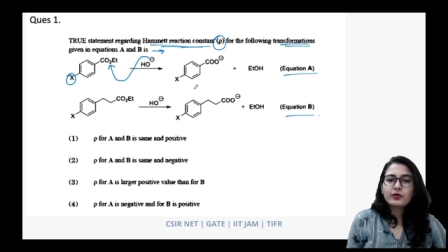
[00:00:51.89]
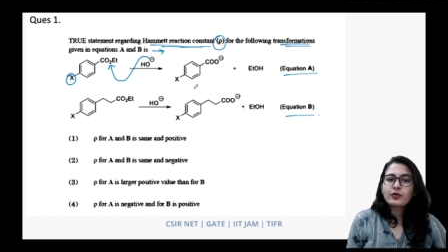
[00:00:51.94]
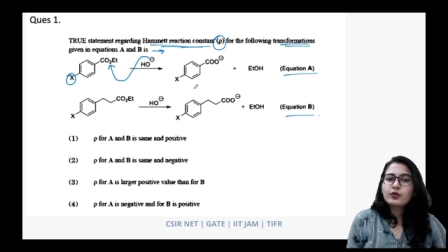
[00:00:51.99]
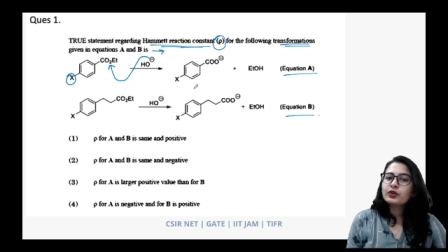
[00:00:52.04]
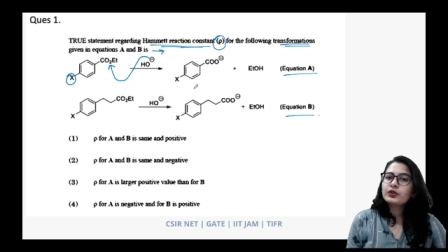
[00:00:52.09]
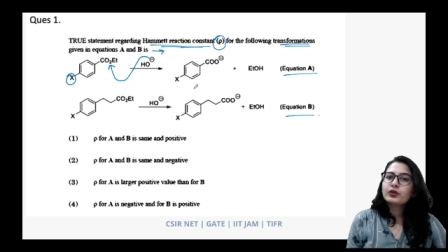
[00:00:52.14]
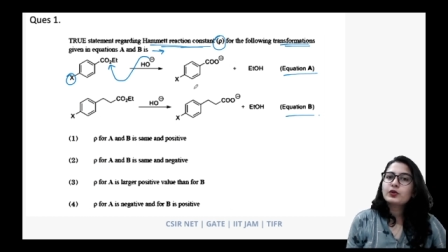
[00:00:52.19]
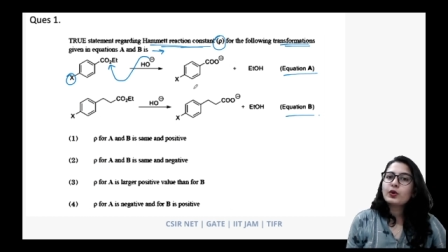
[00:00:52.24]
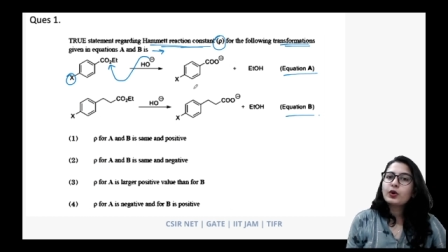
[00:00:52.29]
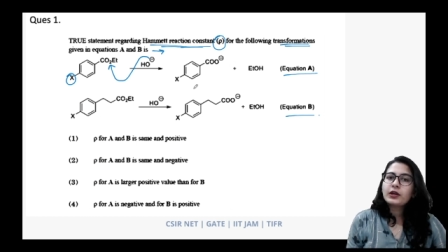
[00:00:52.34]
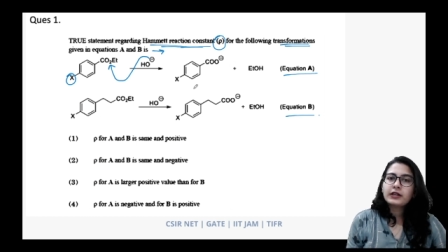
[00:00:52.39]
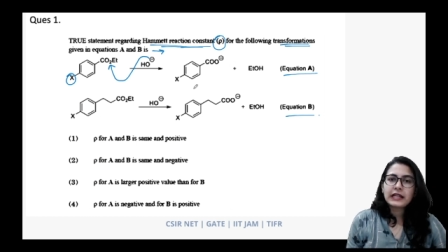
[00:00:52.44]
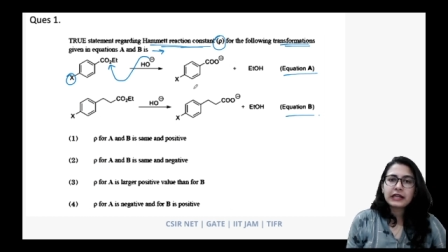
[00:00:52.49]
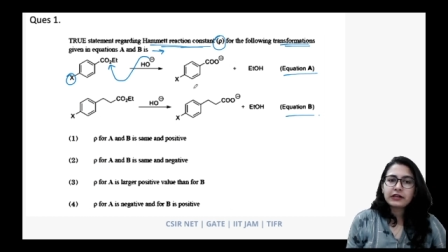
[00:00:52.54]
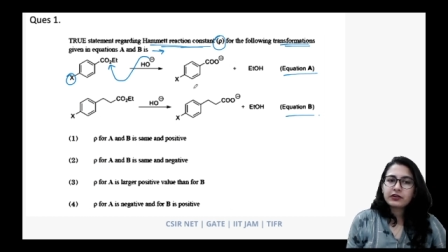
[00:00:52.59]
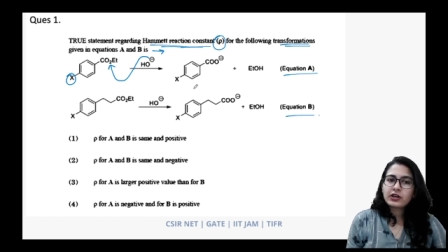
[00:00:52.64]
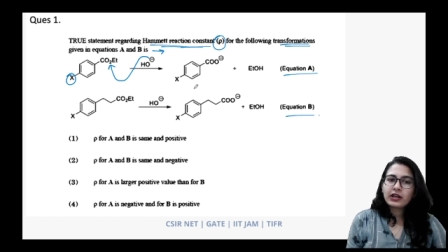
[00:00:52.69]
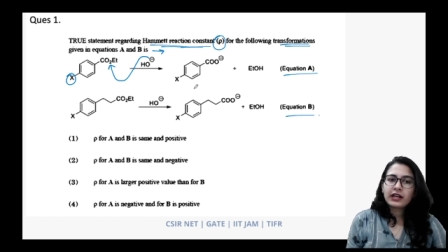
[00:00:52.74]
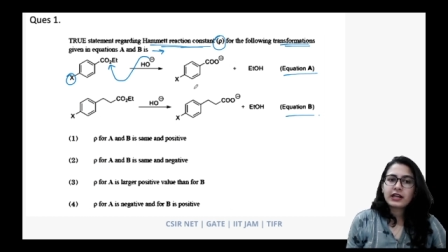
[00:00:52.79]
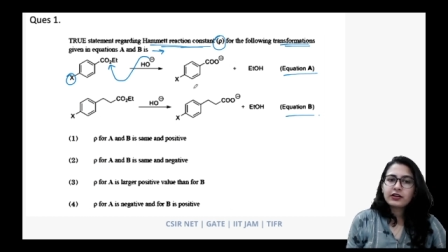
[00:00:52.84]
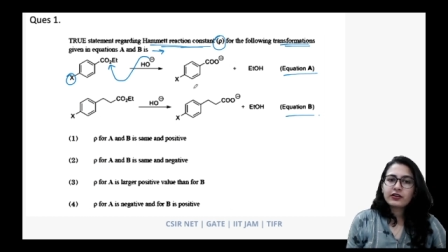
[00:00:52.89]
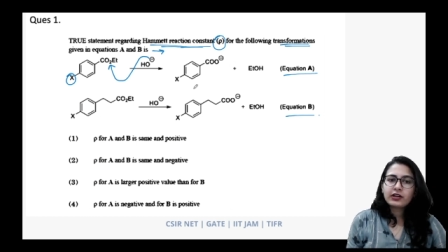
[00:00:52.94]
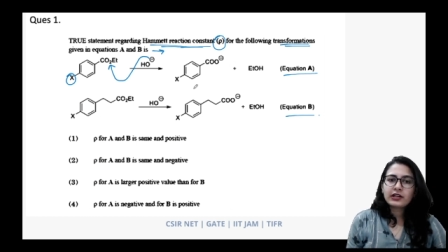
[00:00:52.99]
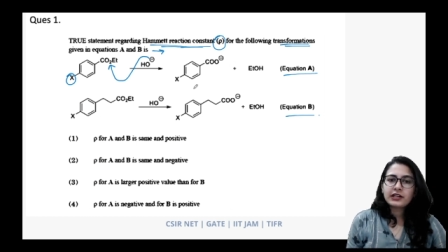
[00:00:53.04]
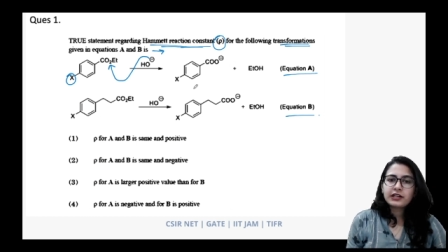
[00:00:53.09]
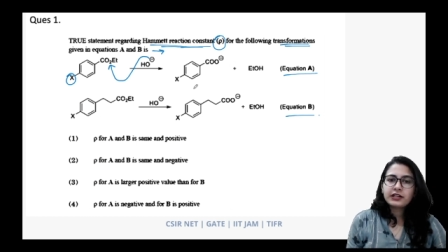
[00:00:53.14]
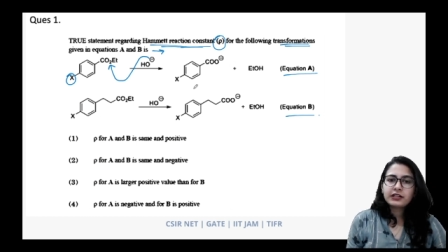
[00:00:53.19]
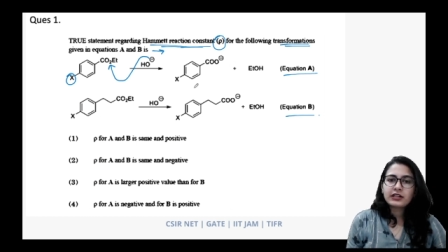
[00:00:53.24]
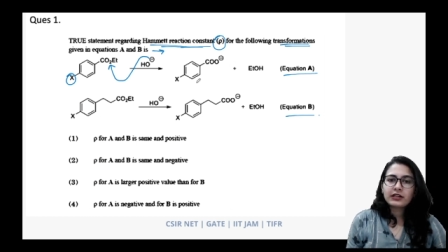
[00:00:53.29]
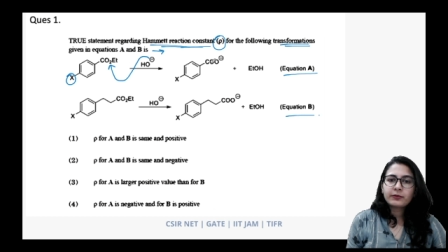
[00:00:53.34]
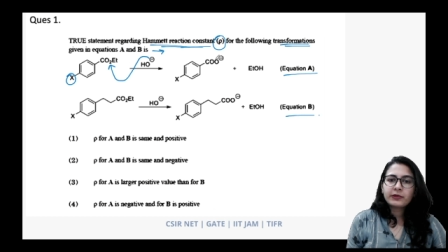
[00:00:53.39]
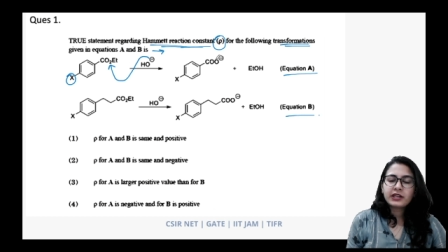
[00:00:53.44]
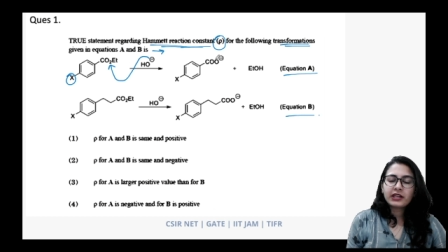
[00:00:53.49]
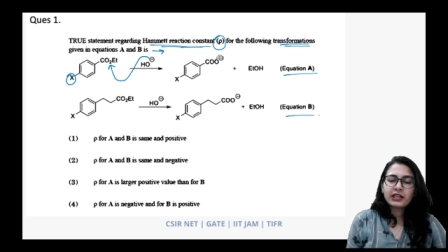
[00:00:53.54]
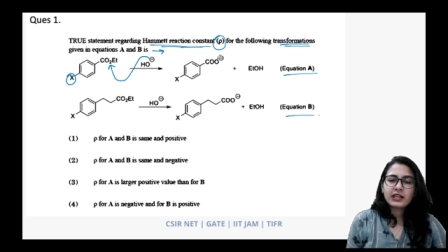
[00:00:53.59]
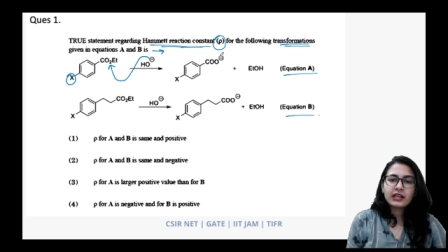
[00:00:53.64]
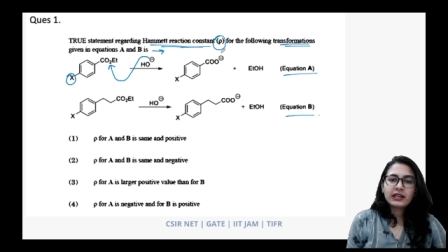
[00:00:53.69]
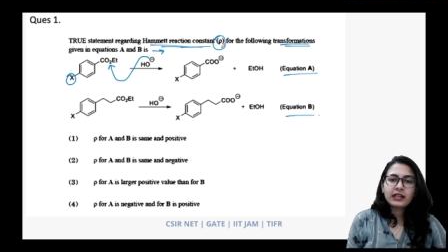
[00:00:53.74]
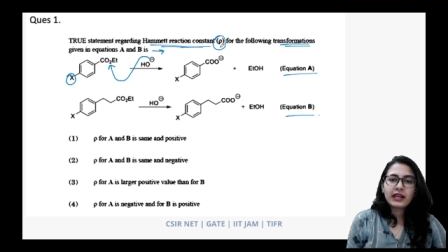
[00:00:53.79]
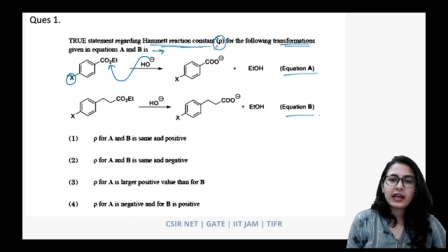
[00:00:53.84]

to go through a tetrahedral intermediate,